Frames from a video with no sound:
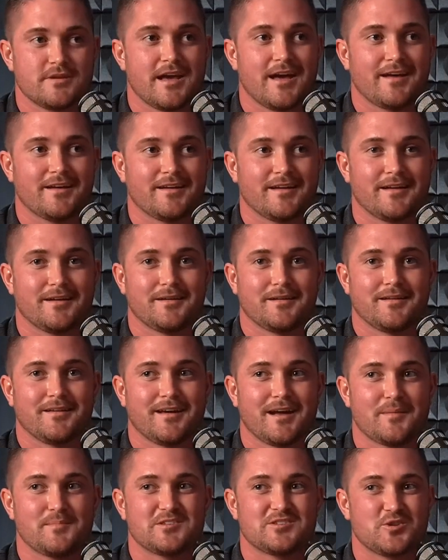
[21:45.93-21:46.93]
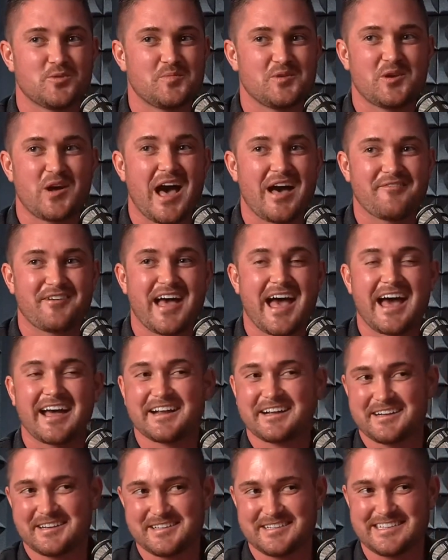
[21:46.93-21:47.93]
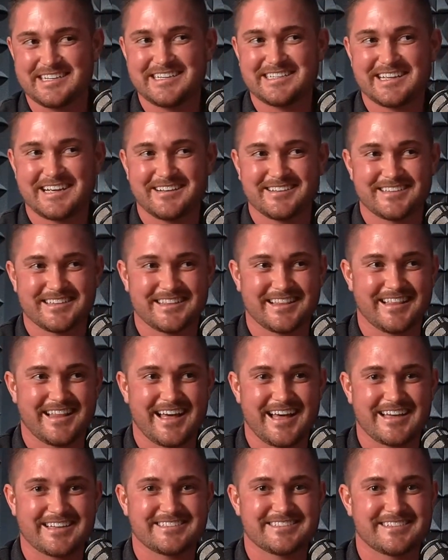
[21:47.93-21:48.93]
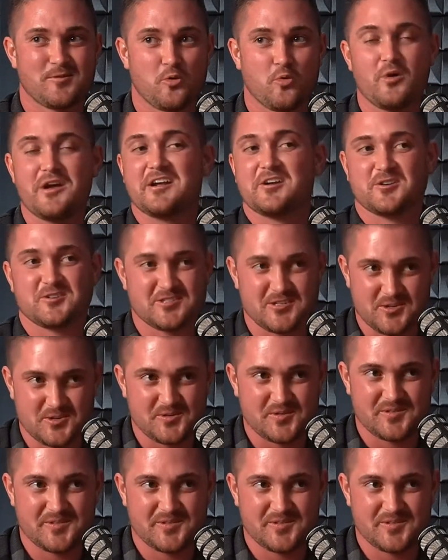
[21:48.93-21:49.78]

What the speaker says: Yeah, and I'm assuming you haven't had it detailed in the last week or two.